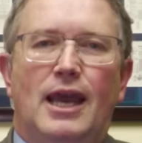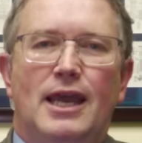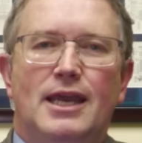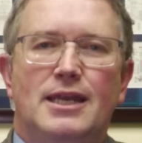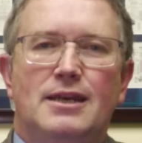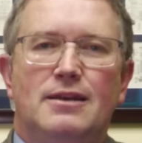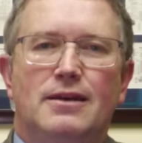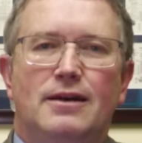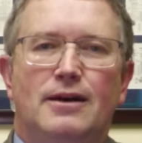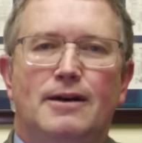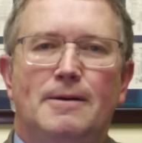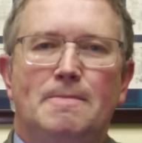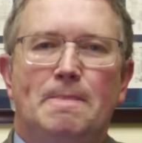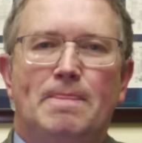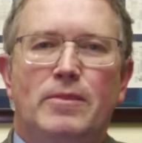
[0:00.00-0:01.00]
And
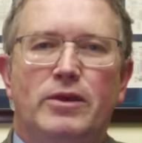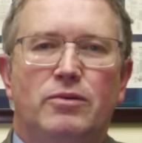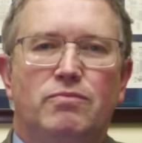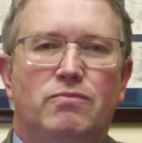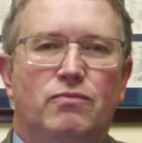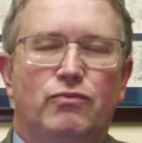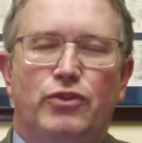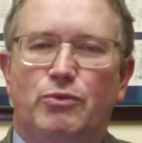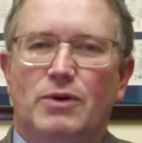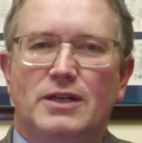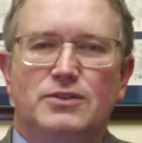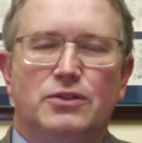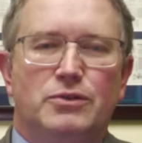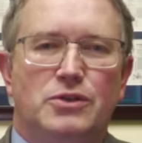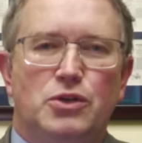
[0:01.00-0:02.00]
the
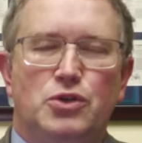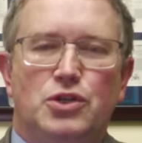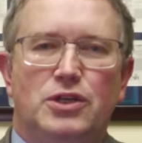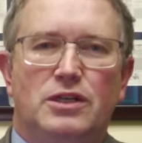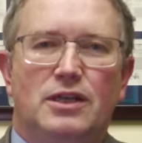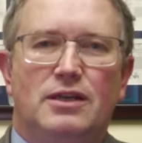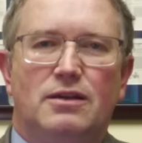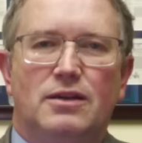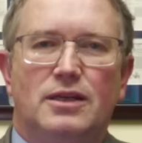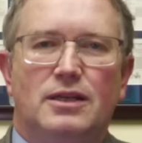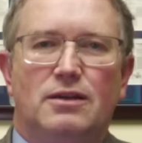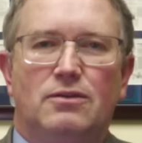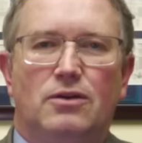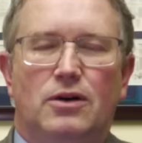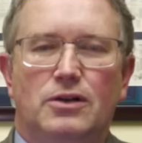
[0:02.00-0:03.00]
resolution,
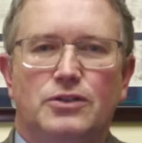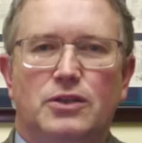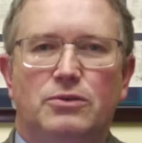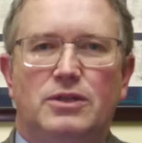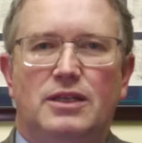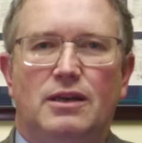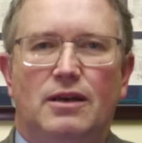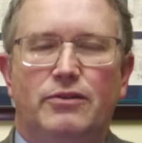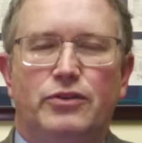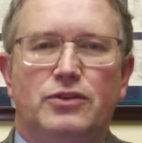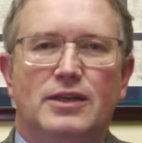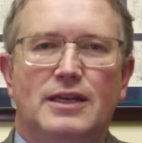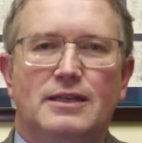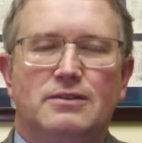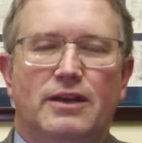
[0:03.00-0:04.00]
it also did other
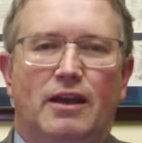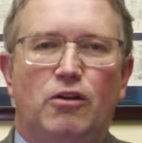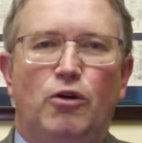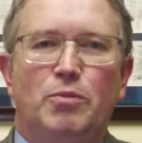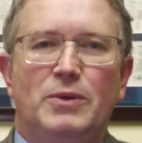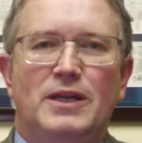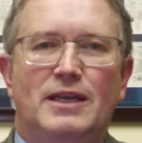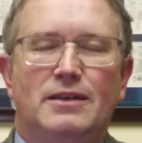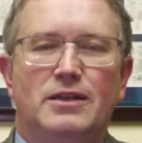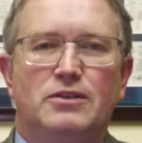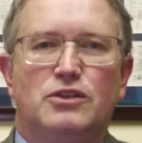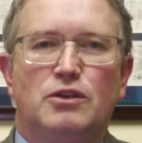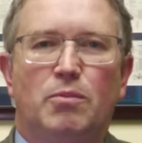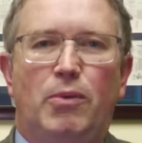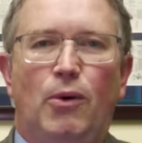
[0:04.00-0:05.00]
things like
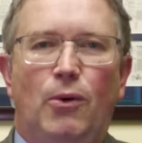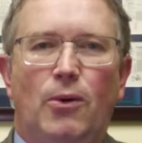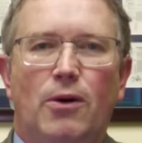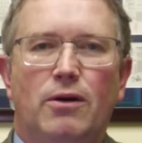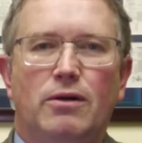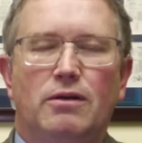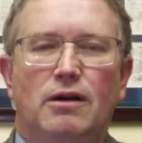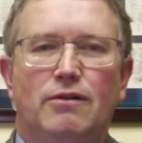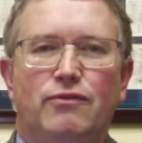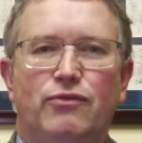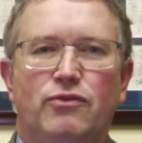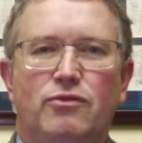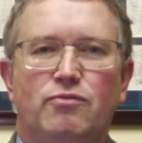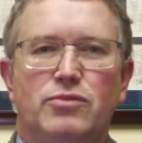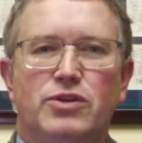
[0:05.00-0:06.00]
open-ended support of